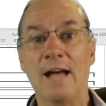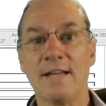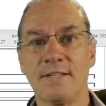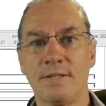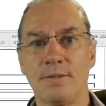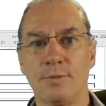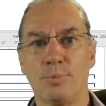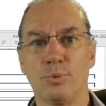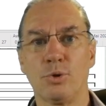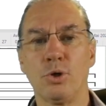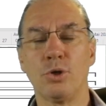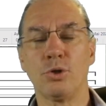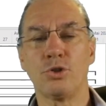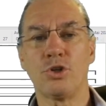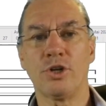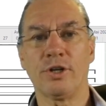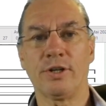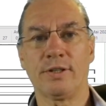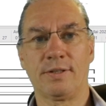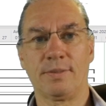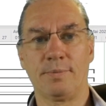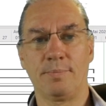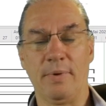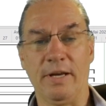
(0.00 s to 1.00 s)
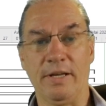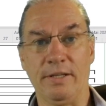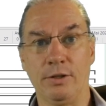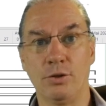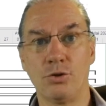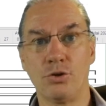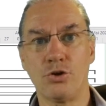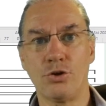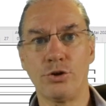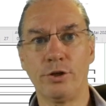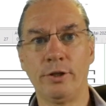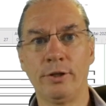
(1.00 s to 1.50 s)
As a project
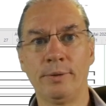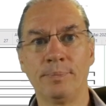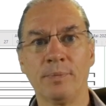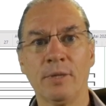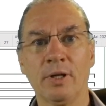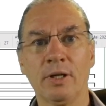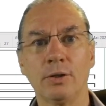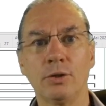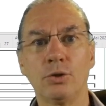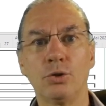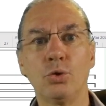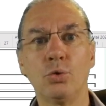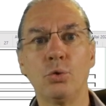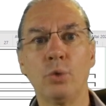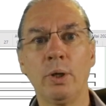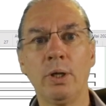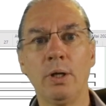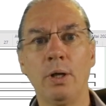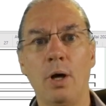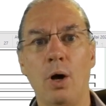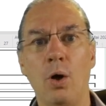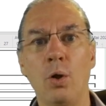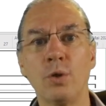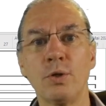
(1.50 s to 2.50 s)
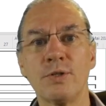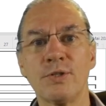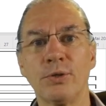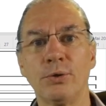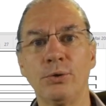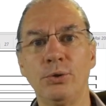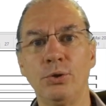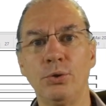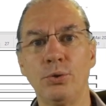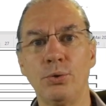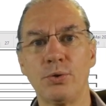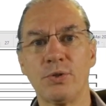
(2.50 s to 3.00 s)
manager, you will
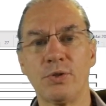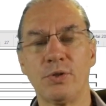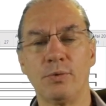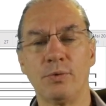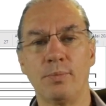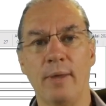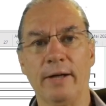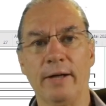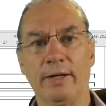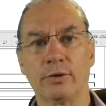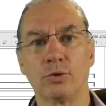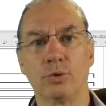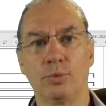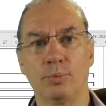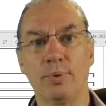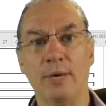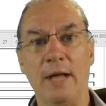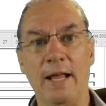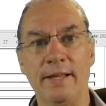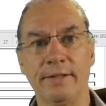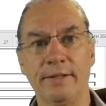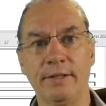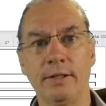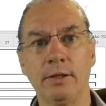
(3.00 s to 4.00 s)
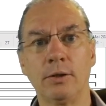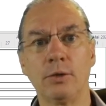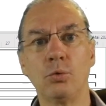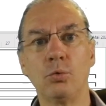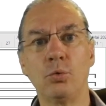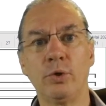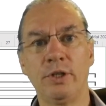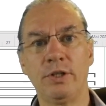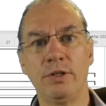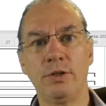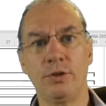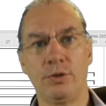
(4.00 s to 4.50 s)
also use the macro planning
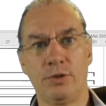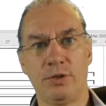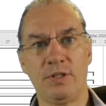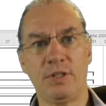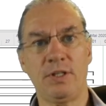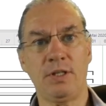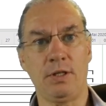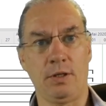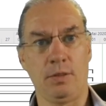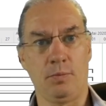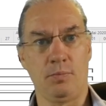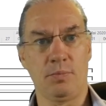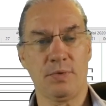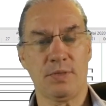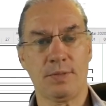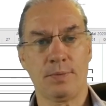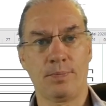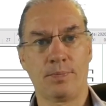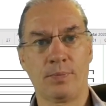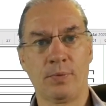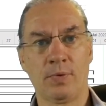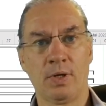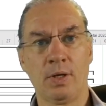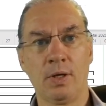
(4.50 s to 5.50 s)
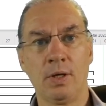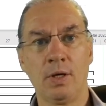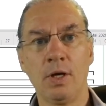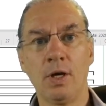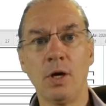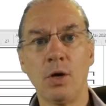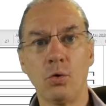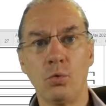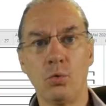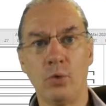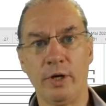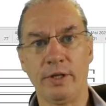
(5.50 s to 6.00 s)
with your teams,
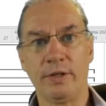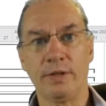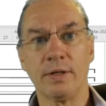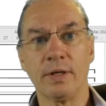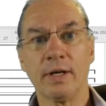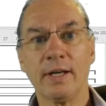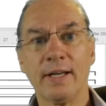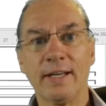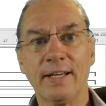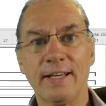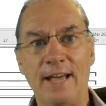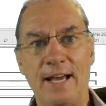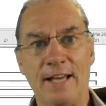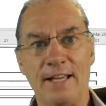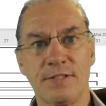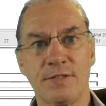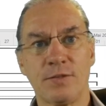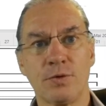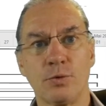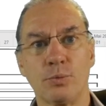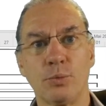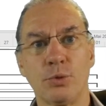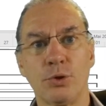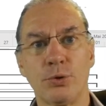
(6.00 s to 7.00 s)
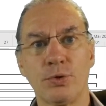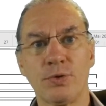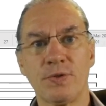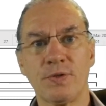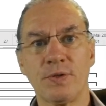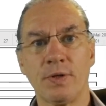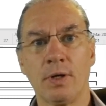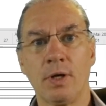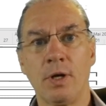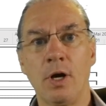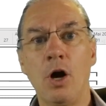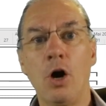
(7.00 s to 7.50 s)
with
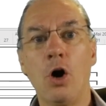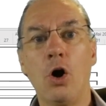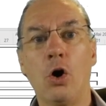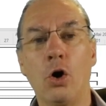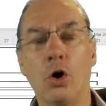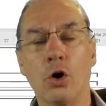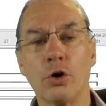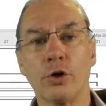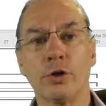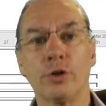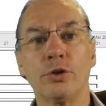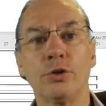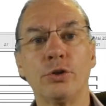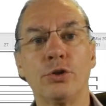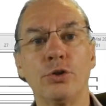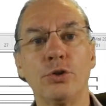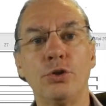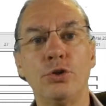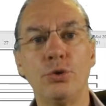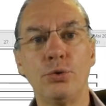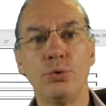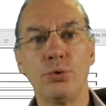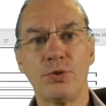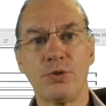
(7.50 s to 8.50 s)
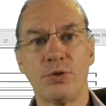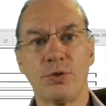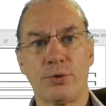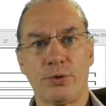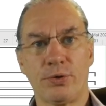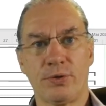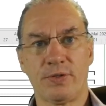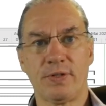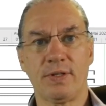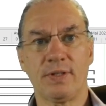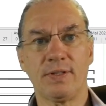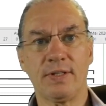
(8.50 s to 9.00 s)
customers or the
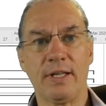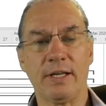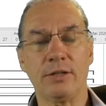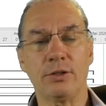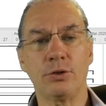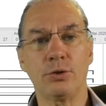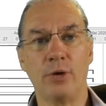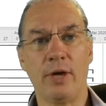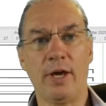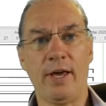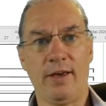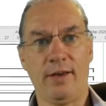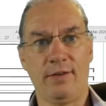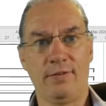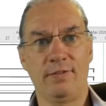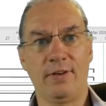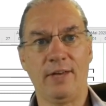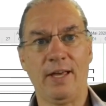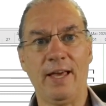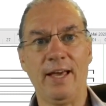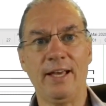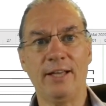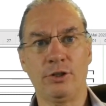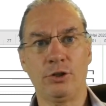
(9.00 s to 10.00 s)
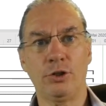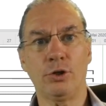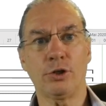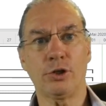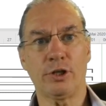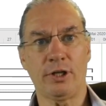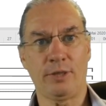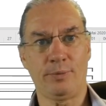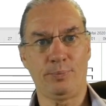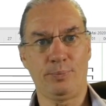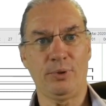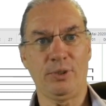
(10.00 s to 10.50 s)
users that you have at your
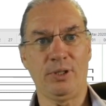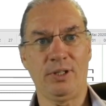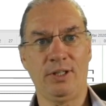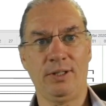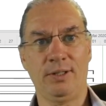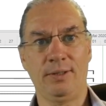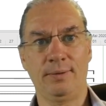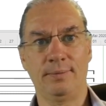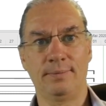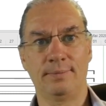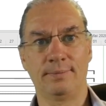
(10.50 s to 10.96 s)
company.